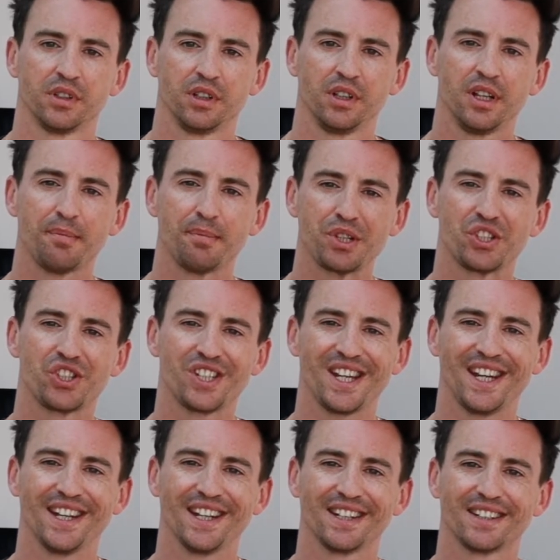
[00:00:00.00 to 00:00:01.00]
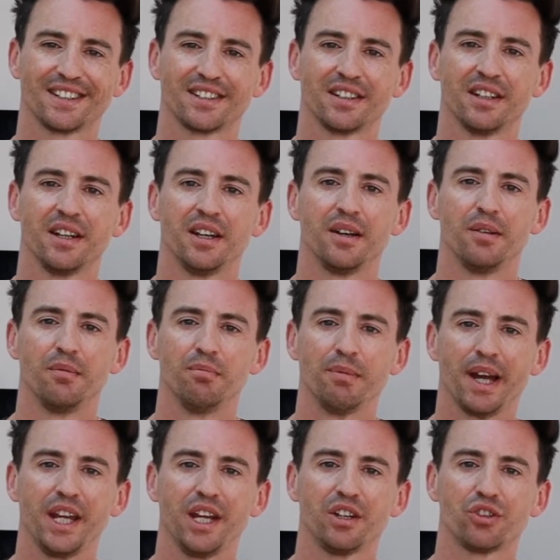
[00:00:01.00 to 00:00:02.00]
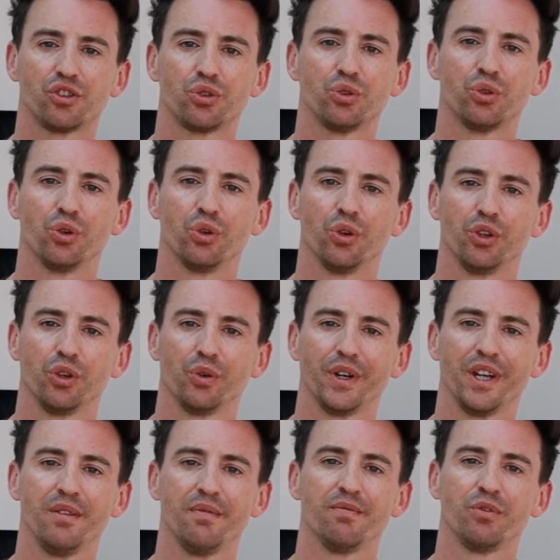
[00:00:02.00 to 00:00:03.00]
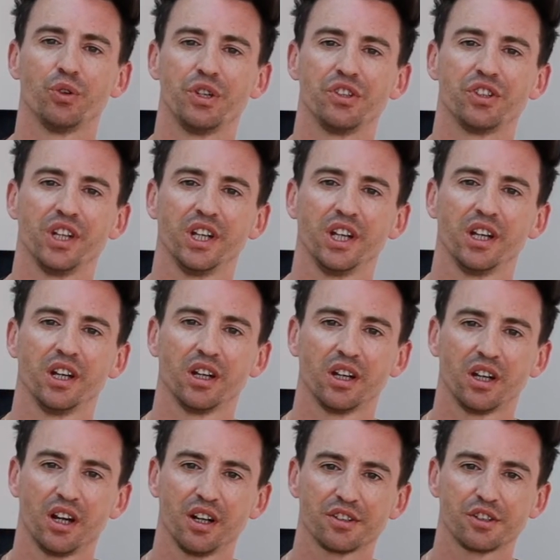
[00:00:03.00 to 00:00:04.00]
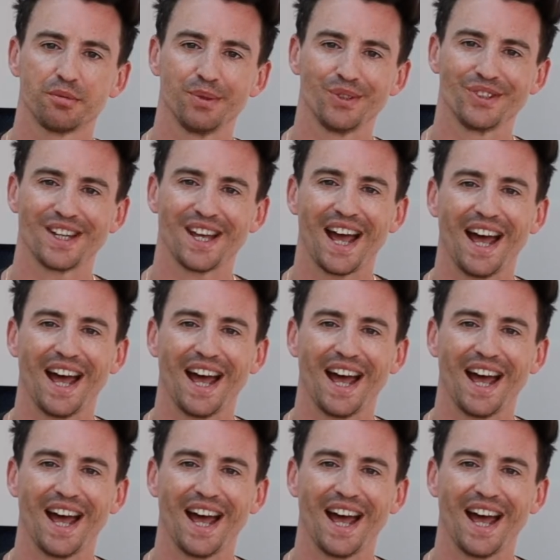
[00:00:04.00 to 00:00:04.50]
Number 6, make sure you're invoicing customers